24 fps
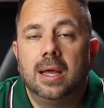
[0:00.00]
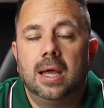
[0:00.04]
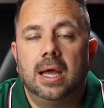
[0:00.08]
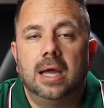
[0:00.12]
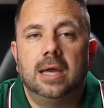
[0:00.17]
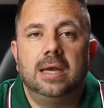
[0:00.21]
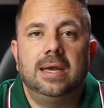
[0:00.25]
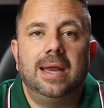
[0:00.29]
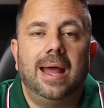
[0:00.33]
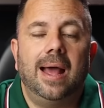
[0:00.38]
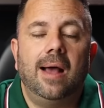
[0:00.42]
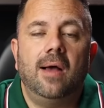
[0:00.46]

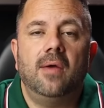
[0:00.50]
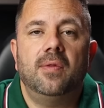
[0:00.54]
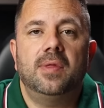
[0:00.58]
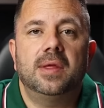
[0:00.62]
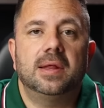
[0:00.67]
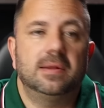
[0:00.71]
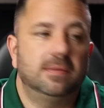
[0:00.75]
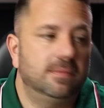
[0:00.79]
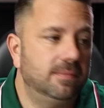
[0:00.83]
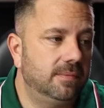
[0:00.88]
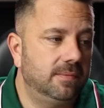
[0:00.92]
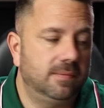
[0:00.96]
And now
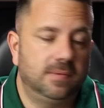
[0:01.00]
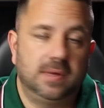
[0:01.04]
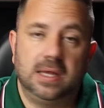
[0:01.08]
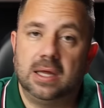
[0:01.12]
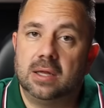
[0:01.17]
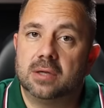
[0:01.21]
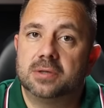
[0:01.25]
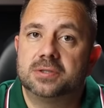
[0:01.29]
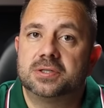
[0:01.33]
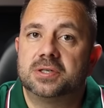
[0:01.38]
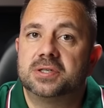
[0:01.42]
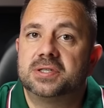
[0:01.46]
that
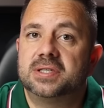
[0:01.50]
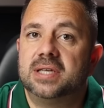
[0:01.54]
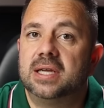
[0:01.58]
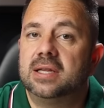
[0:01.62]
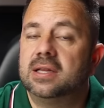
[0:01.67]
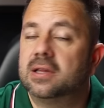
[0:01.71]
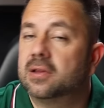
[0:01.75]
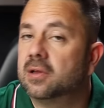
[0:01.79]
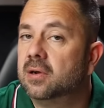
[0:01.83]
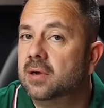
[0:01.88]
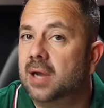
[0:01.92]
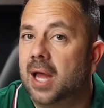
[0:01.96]
dealers are saying
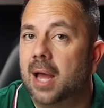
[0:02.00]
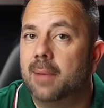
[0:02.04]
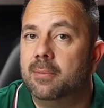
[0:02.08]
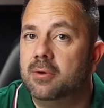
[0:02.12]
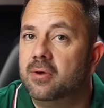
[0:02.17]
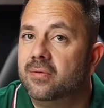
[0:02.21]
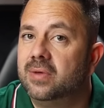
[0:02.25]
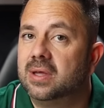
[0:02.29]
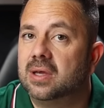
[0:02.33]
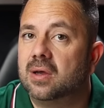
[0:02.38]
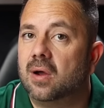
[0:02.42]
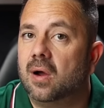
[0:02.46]
that they're not
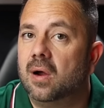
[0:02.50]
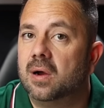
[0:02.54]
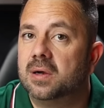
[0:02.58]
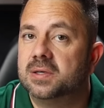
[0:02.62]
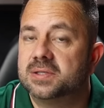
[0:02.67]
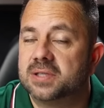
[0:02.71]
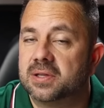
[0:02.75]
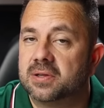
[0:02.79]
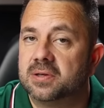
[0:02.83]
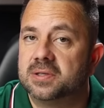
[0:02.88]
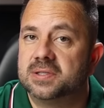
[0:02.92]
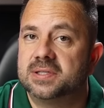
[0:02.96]
moving
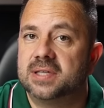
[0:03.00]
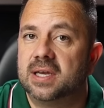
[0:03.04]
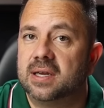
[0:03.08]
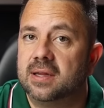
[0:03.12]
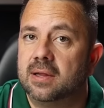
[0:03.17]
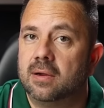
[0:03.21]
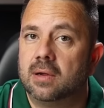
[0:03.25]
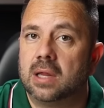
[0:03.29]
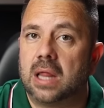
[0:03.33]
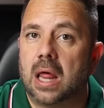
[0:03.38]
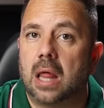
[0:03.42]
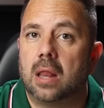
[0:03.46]
cars, that they're sitting
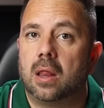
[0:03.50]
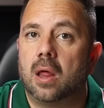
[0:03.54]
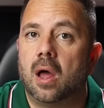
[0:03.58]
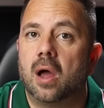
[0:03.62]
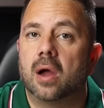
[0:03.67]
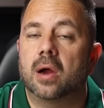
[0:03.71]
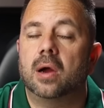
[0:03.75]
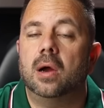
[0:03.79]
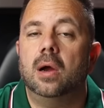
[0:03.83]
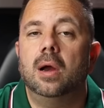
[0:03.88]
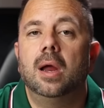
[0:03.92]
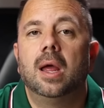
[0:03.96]
there a lot
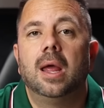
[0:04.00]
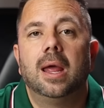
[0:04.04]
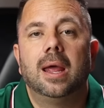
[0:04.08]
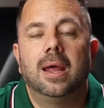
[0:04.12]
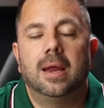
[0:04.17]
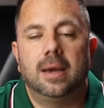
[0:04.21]
longer,